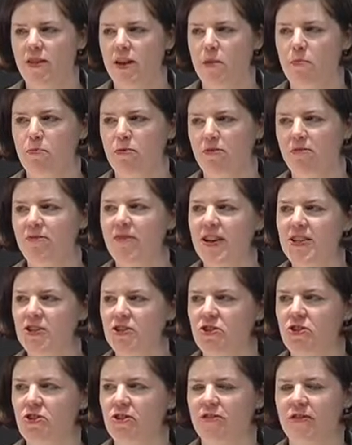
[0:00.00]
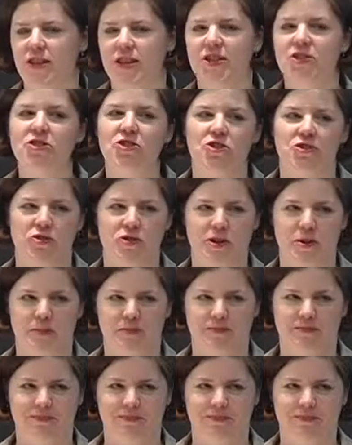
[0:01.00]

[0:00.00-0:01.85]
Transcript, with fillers: than professor of history.